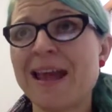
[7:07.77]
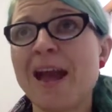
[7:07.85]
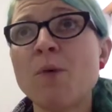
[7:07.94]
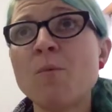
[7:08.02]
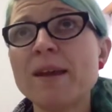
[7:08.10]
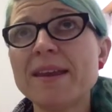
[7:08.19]

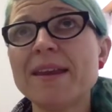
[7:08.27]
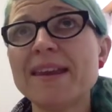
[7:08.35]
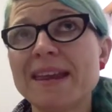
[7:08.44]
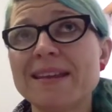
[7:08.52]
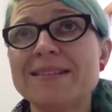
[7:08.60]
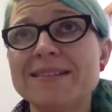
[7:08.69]
and we can
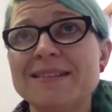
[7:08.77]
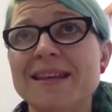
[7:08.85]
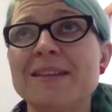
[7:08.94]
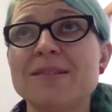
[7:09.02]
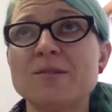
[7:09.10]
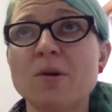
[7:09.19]
get a
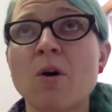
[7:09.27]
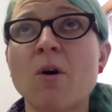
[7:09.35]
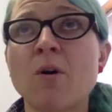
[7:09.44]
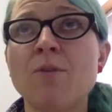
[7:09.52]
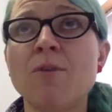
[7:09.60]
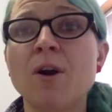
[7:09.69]
sense
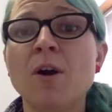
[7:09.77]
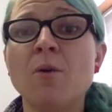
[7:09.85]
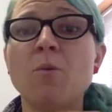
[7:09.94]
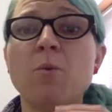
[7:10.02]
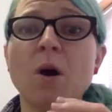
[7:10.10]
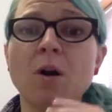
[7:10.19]
of
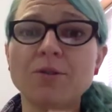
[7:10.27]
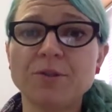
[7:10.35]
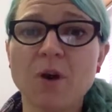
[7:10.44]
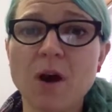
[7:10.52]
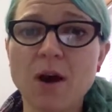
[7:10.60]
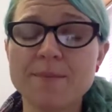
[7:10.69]
what
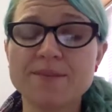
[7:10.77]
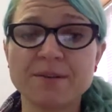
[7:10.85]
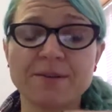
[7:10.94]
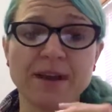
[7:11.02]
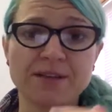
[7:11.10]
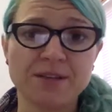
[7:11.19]
types
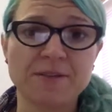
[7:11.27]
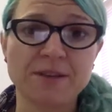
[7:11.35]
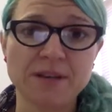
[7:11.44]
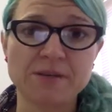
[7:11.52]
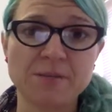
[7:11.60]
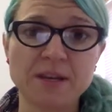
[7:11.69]
of
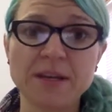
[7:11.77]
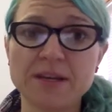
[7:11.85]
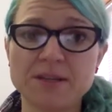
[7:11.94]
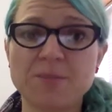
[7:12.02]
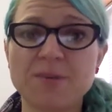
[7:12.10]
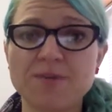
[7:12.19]
activities we need
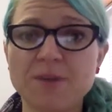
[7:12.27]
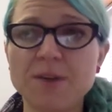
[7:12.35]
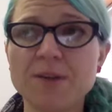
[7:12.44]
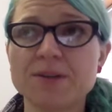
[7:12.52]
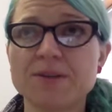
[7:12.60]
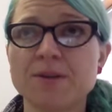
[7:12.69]
to be
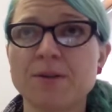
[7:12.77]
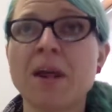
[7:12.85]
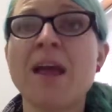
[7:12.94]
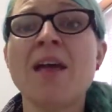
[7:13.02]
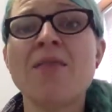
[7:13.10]
focused on.